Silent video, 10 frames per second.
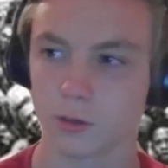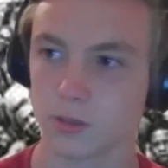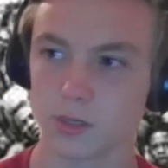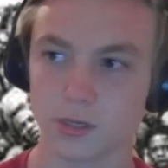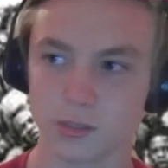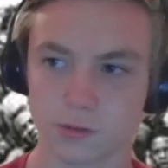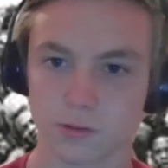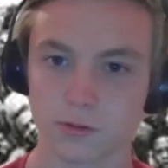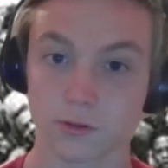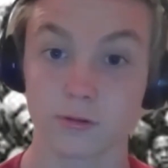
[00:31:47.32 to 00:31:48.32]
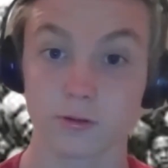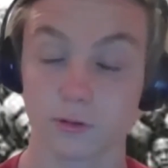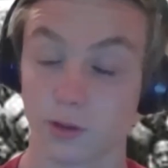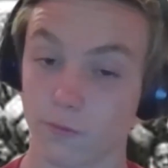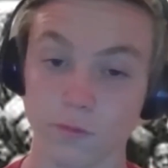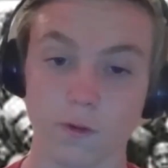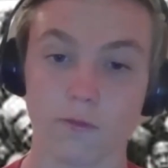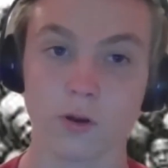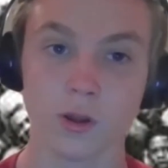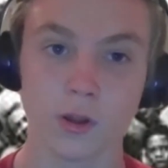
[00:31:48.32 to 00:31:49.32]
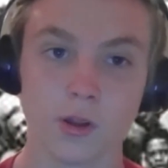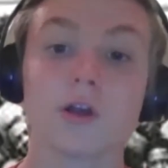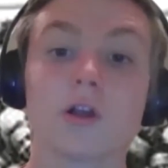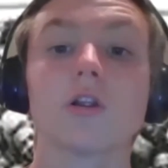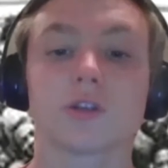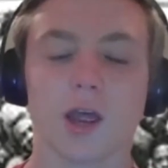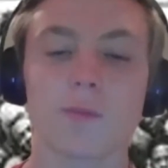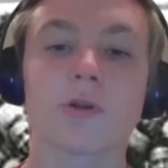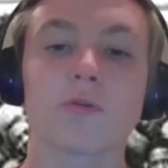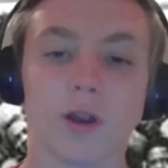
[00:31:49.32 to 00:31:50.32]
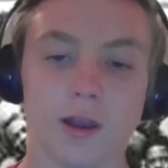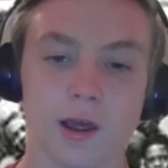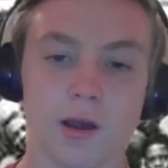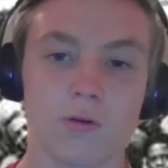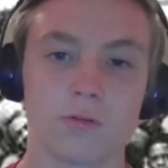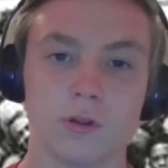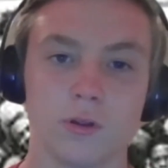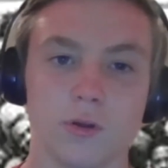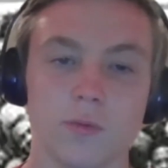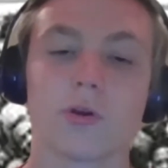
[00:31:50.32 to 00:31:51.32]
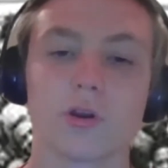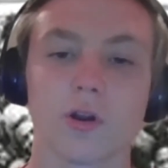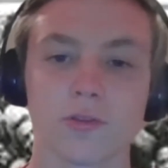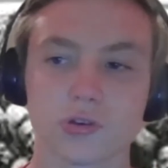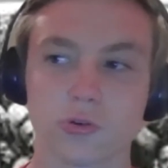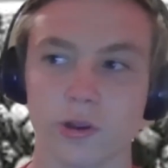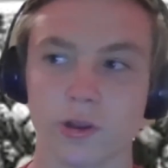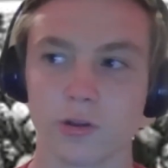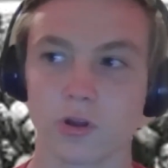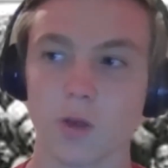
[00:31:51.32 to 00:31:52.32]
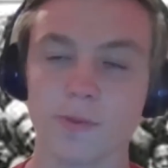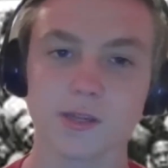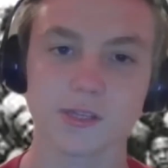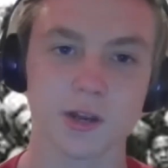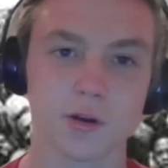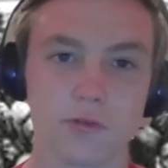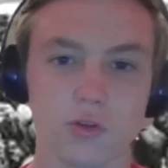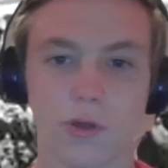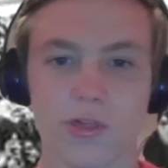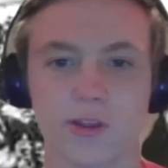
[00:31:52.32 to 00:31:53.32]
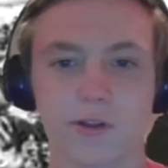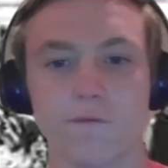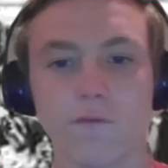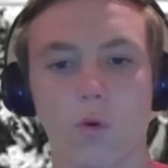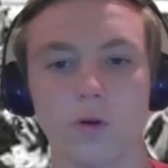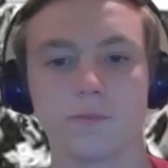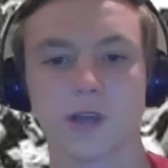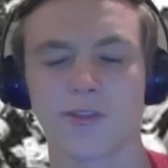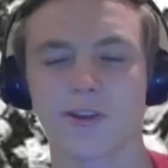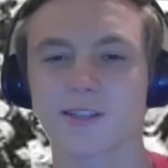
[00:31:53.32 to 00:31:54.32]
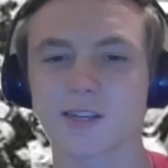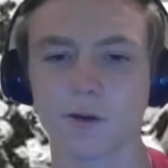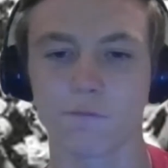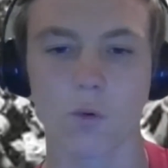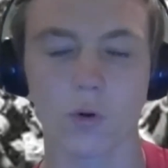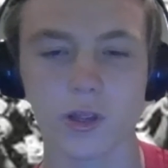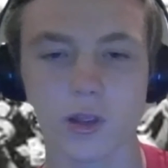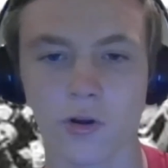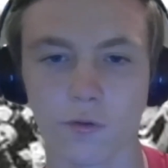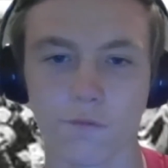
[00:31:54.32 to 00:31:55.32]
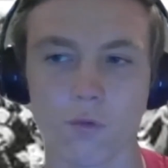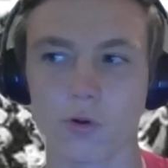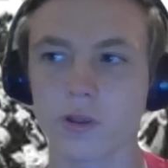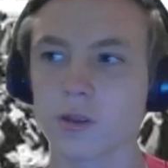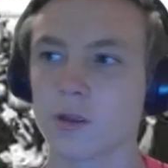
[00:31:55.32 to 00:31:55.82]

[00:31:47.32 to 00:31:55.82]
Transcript: If you've ever type in right now, put it on the screen, look up his interview with, I think, Forbes. I think it's like a 40 under 40.